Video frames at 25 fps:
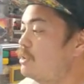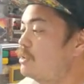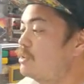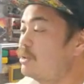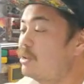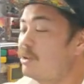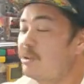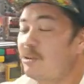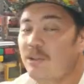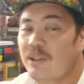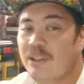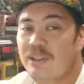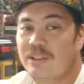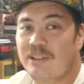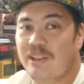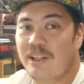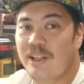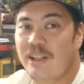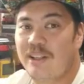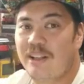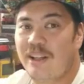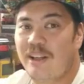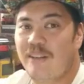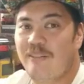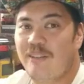So let's
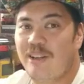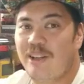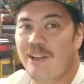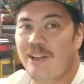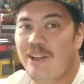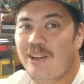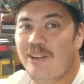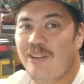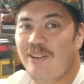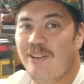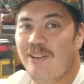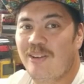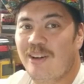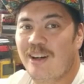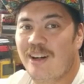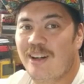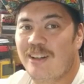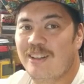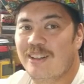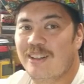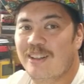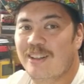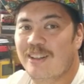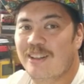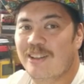end that video on
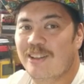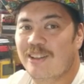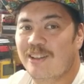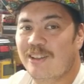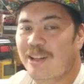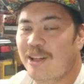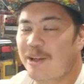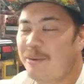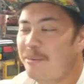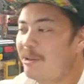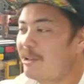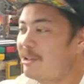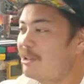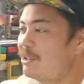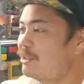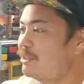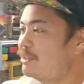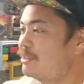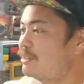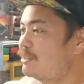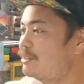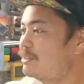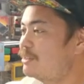the Hungry Kabigon.